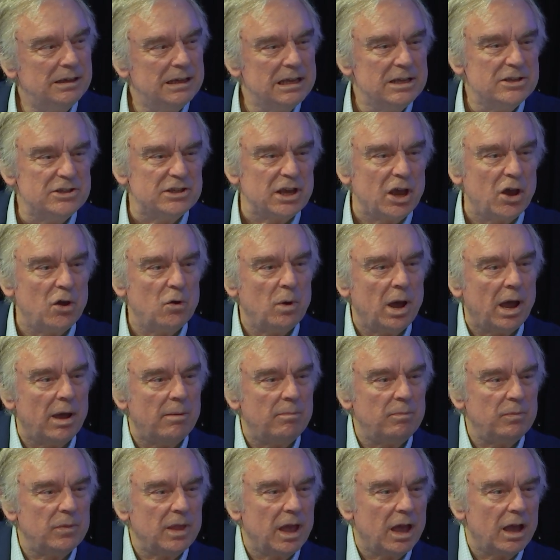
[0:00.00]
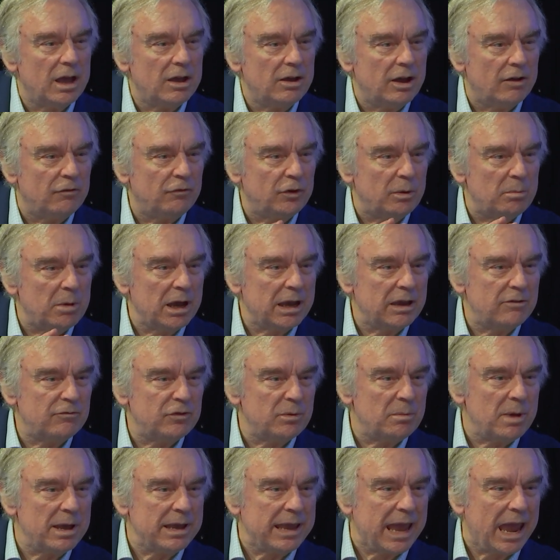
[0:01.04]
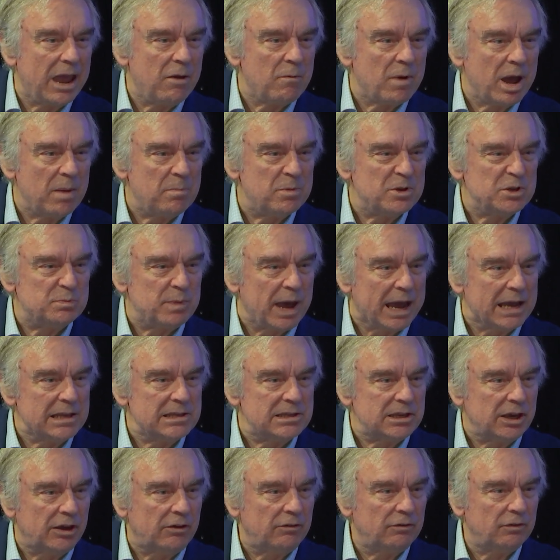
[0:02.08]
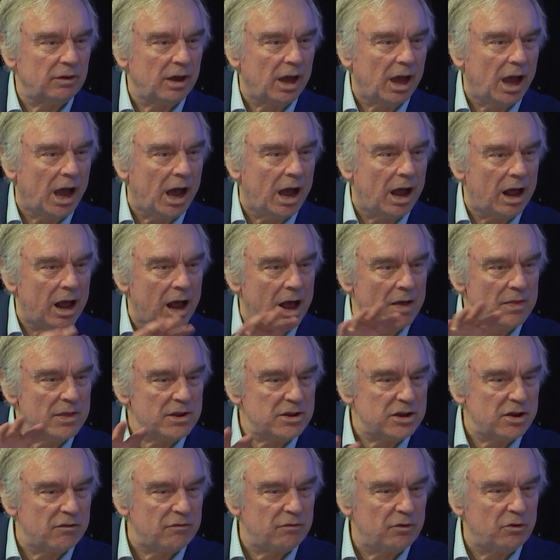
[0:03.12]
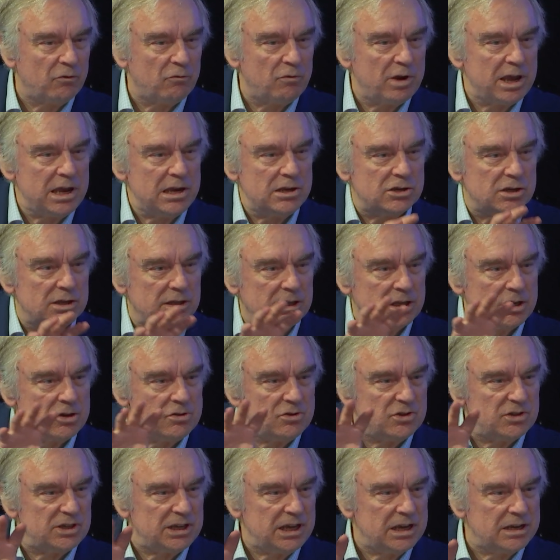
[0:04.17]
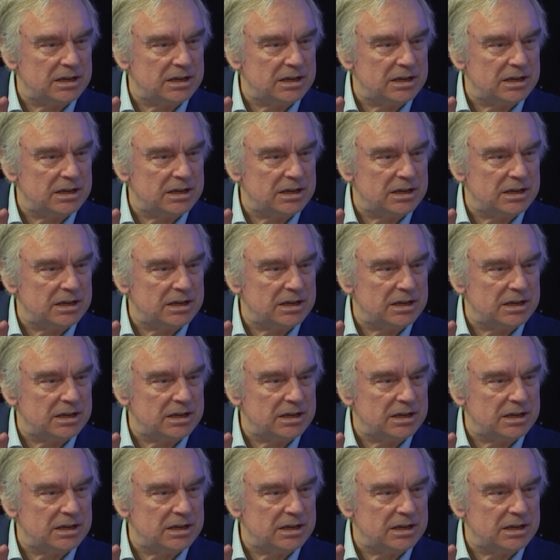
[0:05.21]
So from a gateway perspective, are the different regions? Do you see a